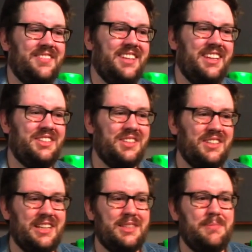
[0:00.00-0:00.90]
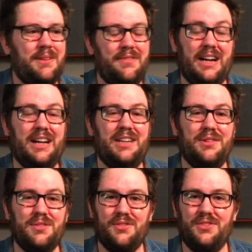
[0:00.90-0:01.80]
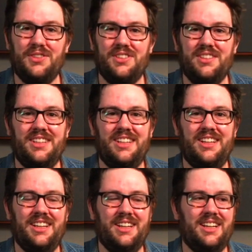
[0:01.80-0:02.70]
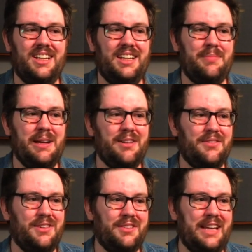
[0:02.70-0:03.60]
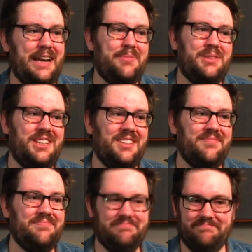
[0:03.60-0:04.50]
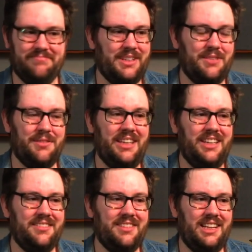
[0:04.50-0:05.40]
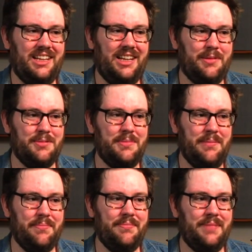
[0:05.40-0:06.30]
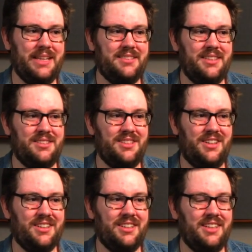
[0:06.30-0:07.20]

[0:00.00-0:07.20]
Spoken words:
it turned out to be a very useful microphone capture. It really helped me mix this song.